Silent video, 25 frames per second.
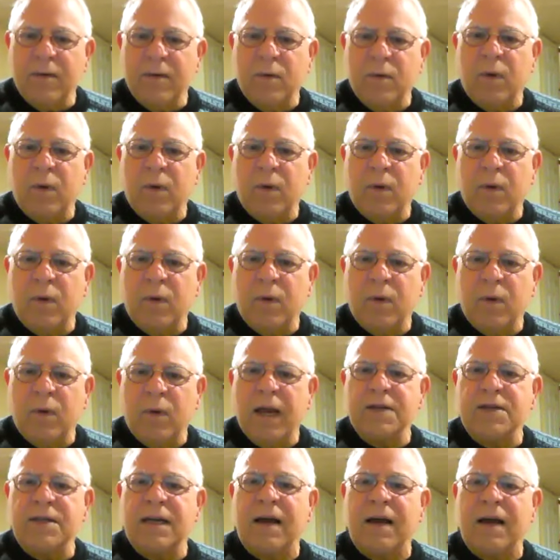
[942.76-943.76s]
I
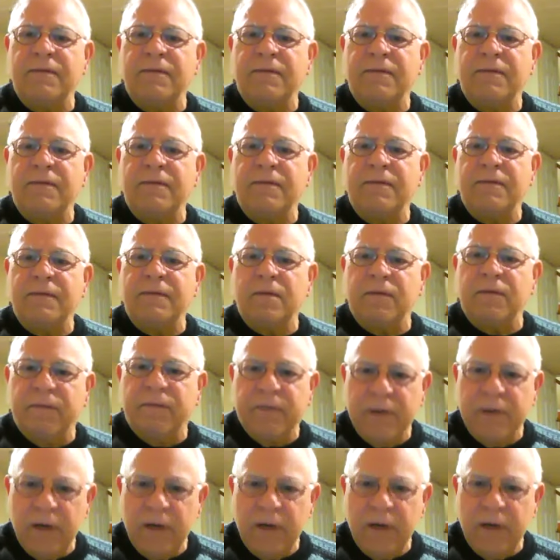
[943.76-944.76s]
can't say I
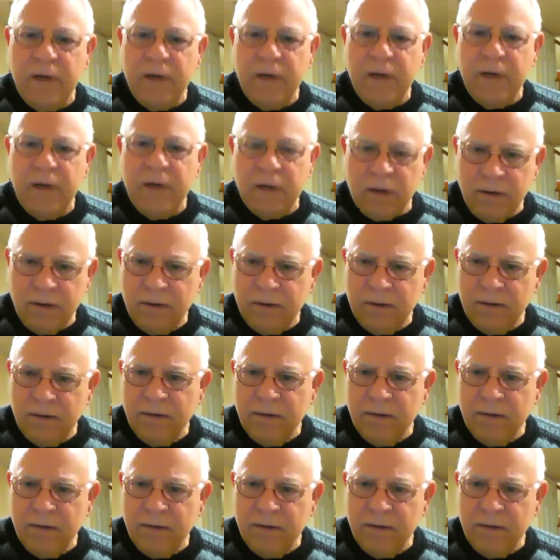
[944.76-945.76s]
felt
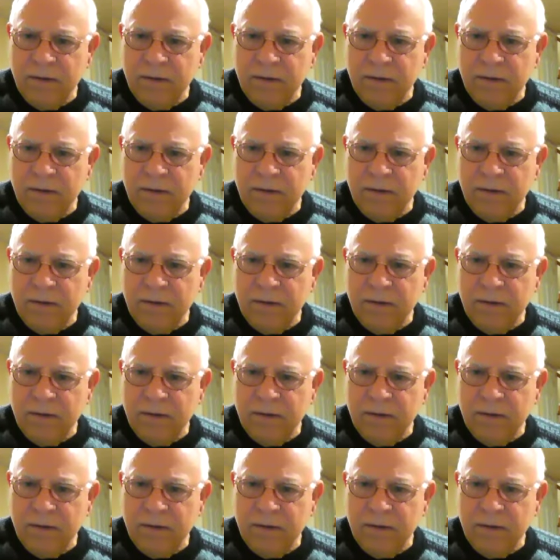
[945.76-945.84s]
fear